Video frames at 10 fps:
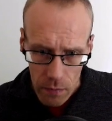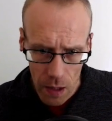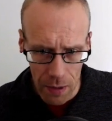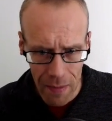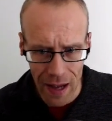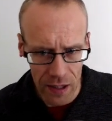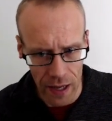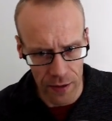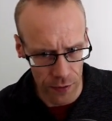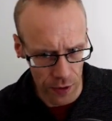But it makes
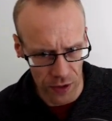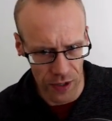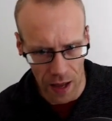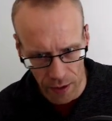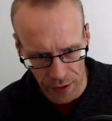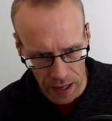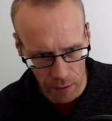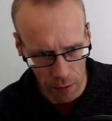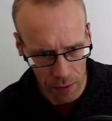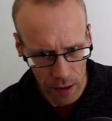sense, if you can set the theme
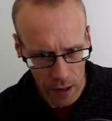up,